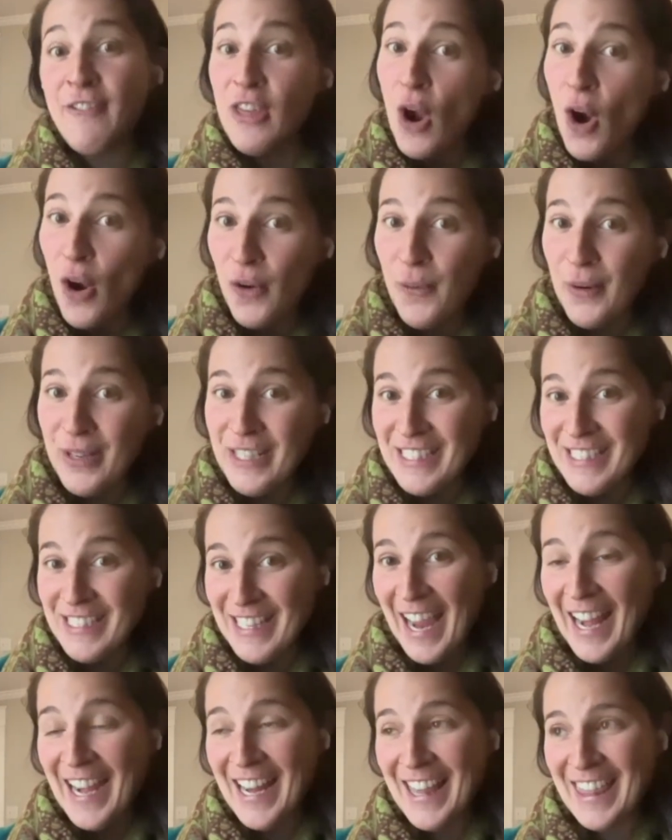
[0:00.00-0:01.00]
if they are going to
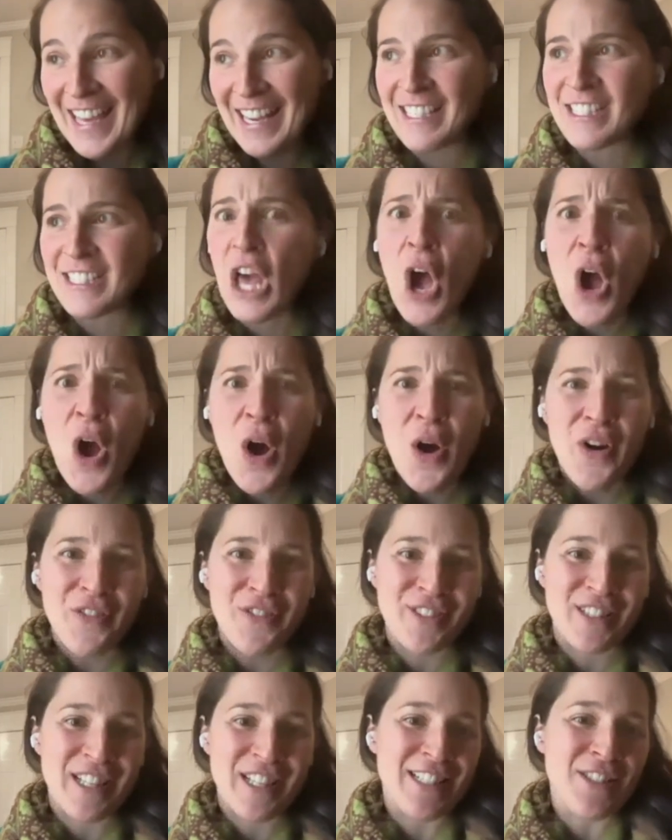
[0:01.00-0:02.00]
say anything
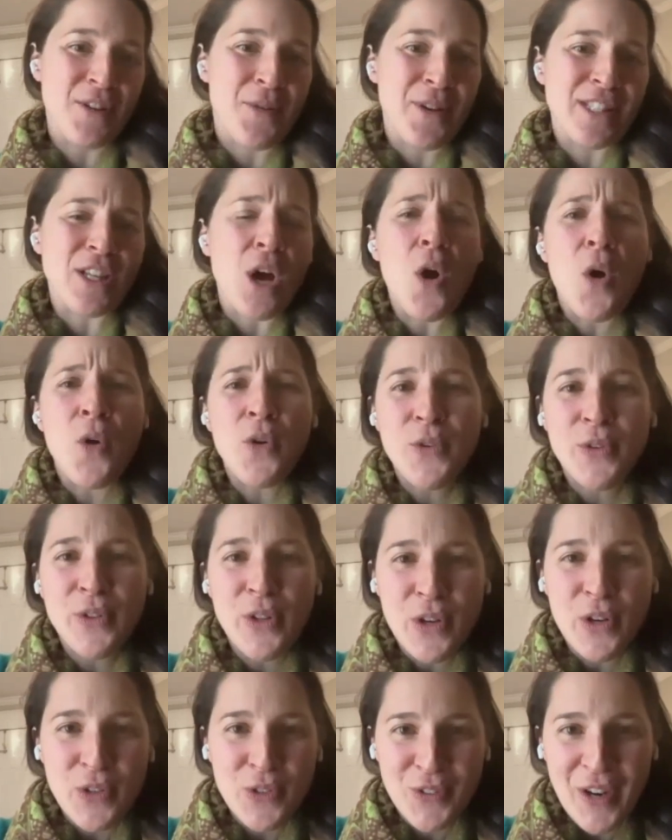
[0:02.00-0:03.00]
it's always oh you
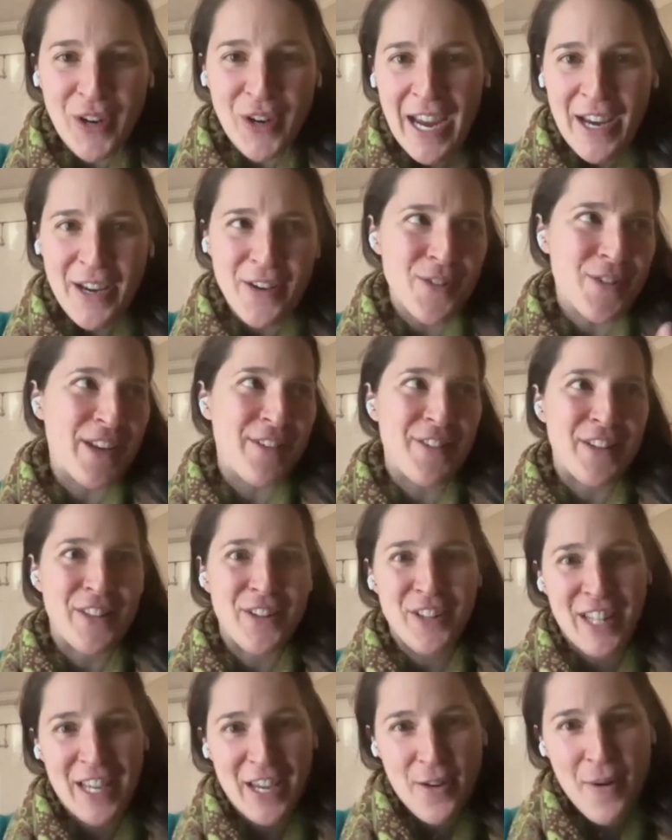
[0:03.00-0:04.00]
look great you don't
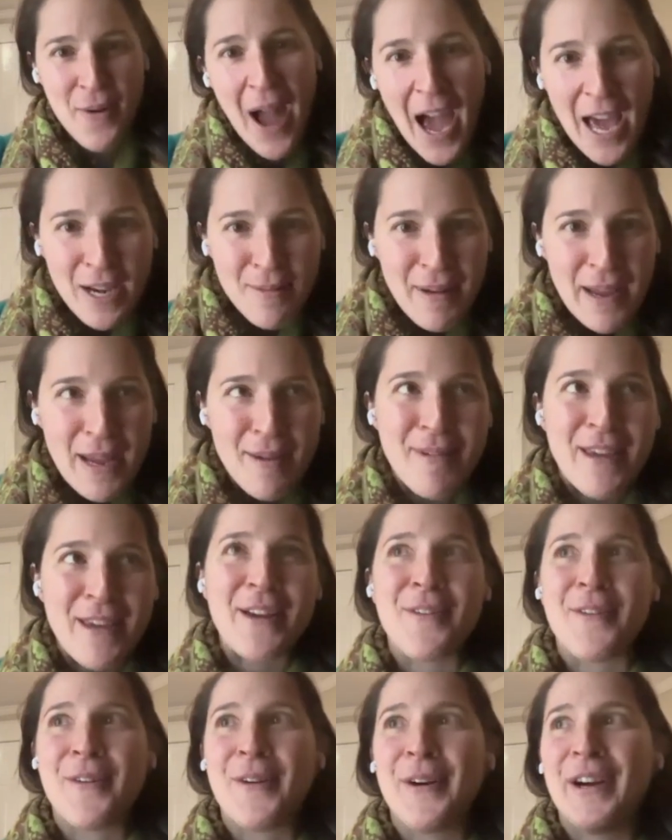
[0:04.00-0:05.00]
even look like you had a
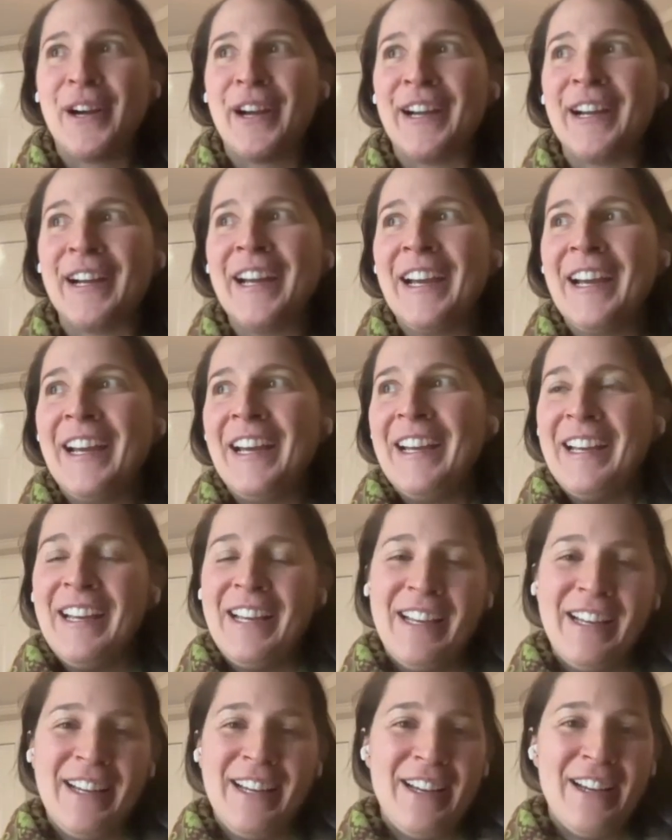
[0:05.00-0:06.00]
baby or
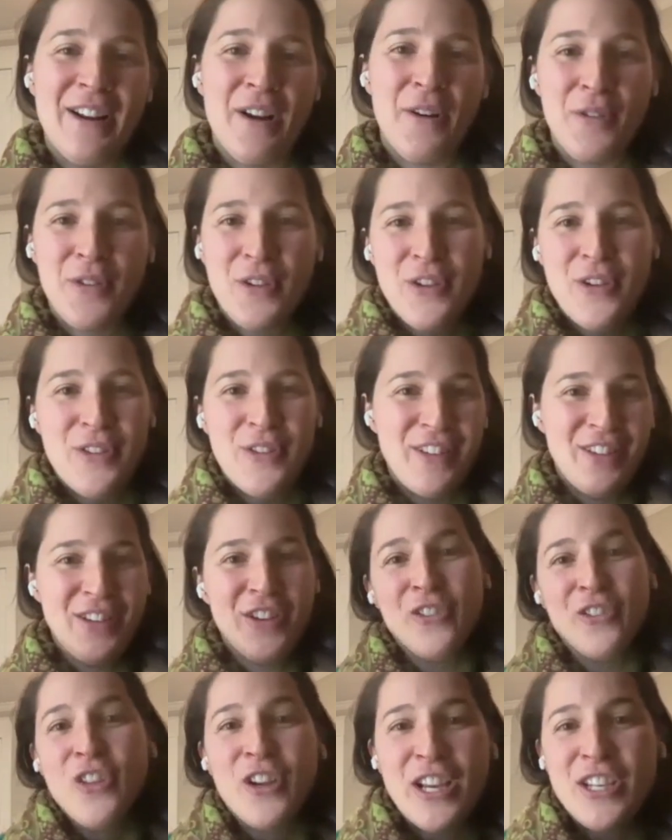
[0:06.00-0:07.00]
you know
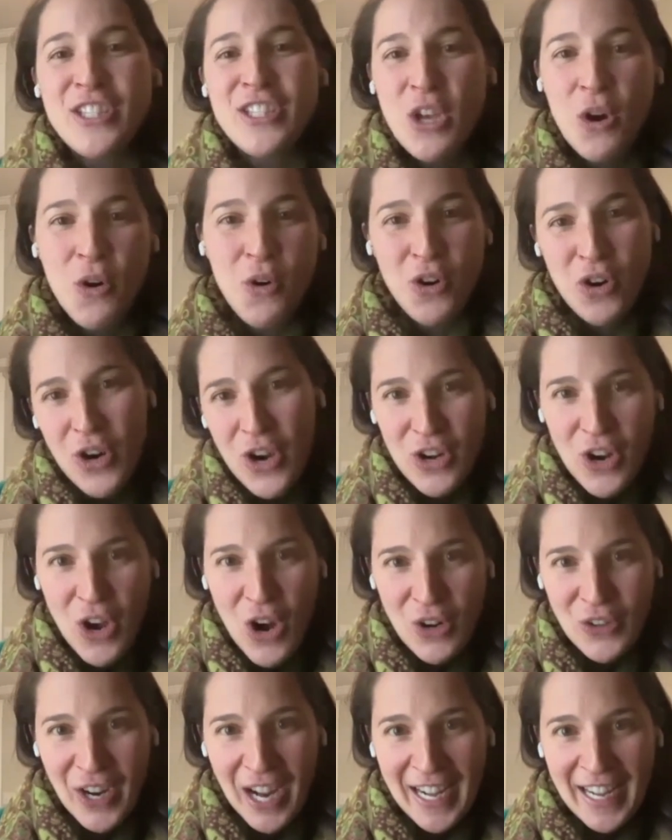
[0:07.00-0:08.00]
you're looking so good
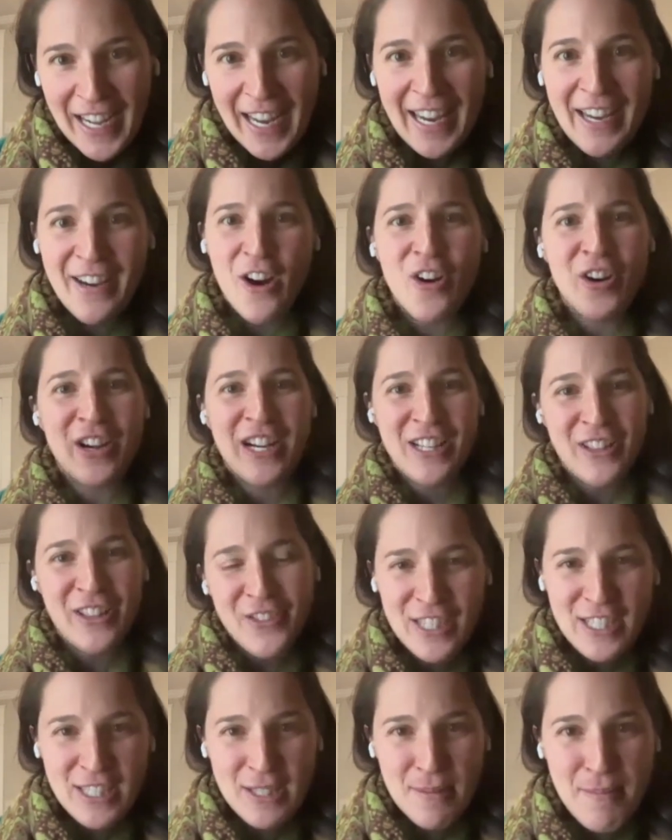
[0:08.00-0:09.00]
already you're already
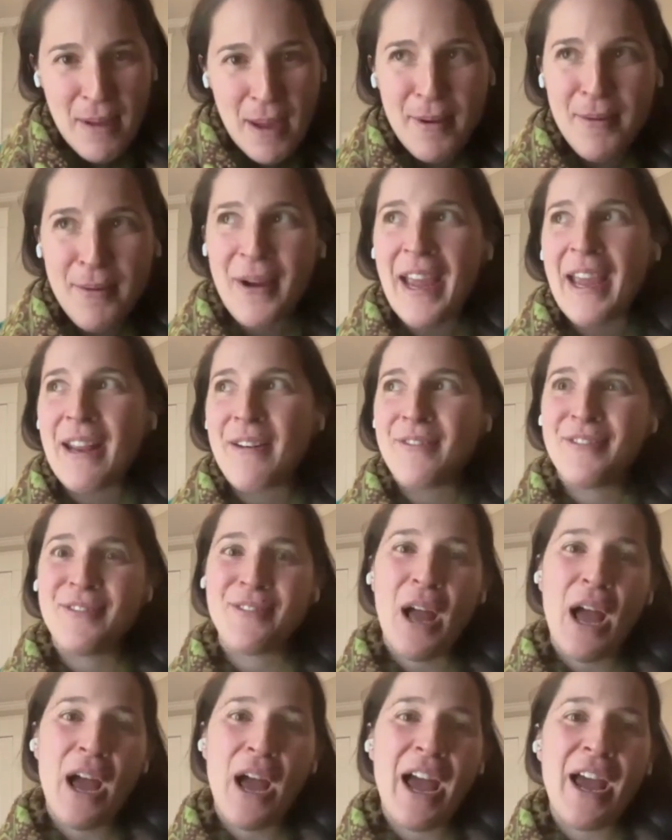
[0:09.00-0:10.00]
losing some baby weight
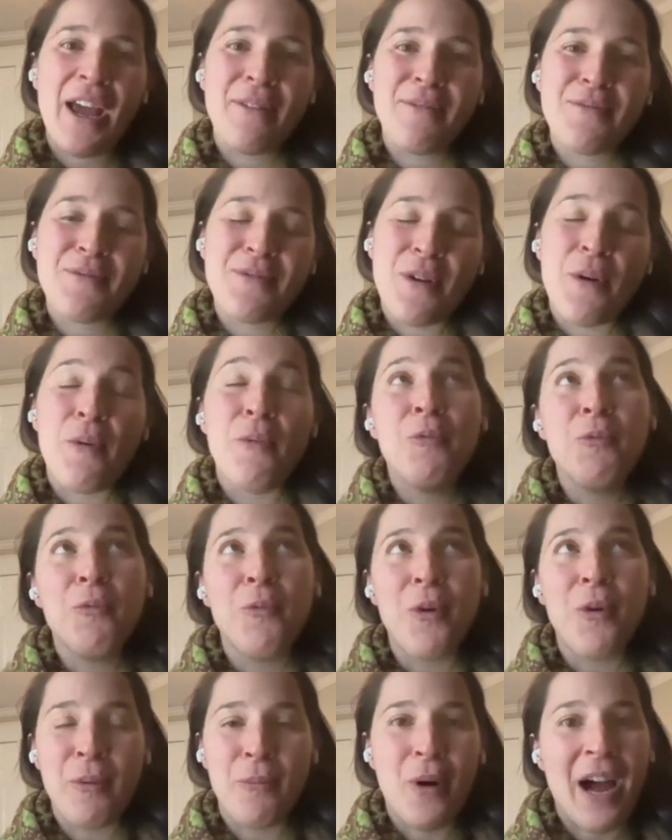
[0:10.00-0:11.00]
and you know
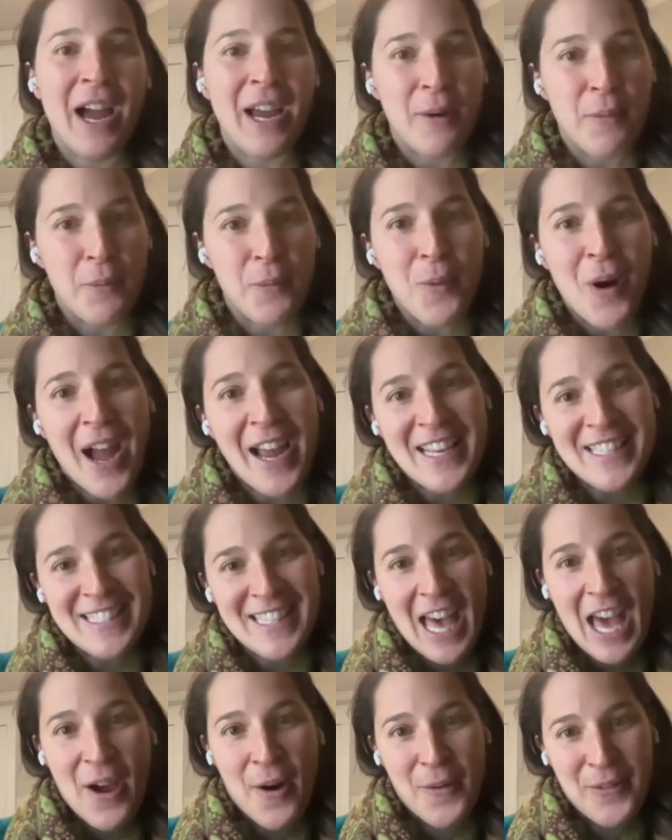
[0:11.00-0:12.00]
one why why
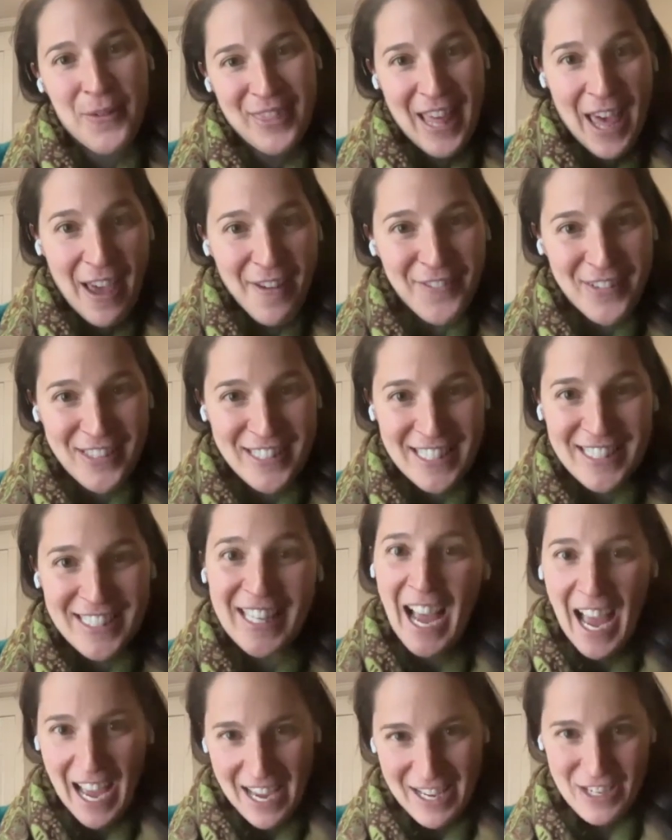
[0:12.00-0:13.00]
is that the emphasis
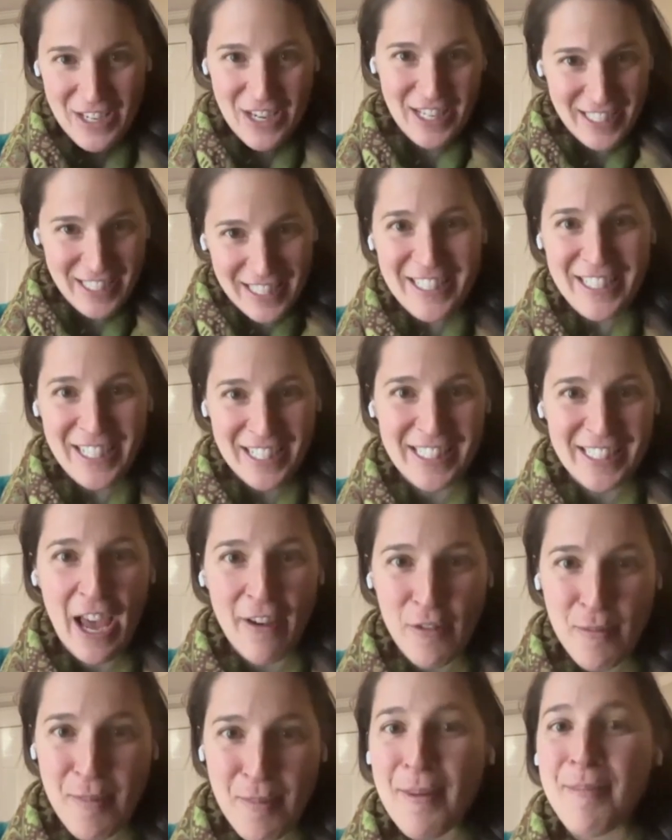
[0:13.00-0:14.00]
like you did just
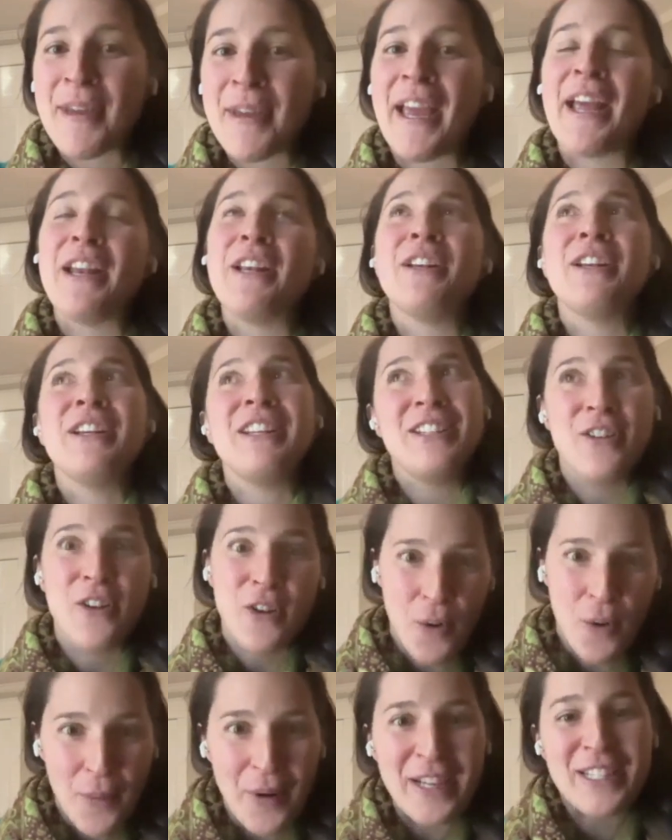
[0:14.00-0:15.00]
have a baby and
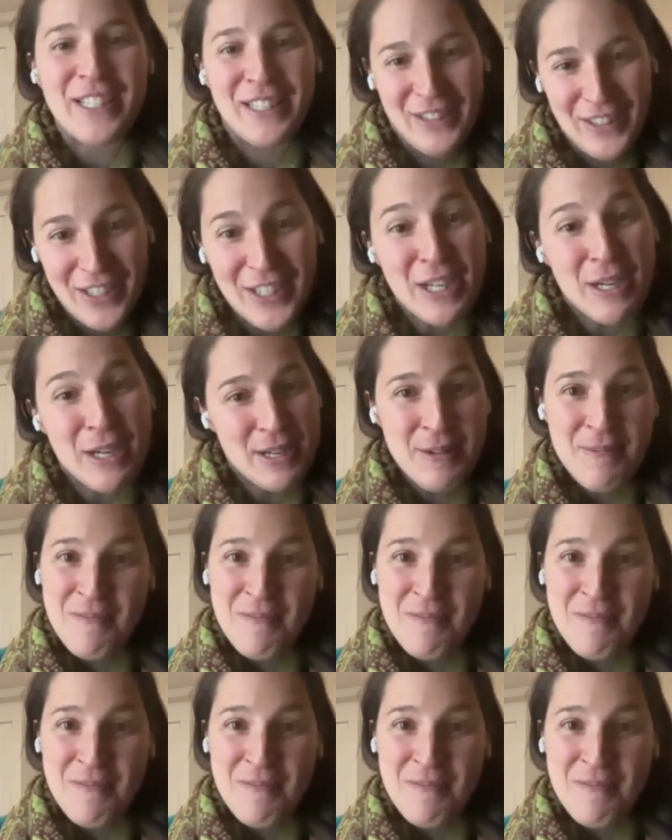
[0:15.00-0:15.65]
you're going to look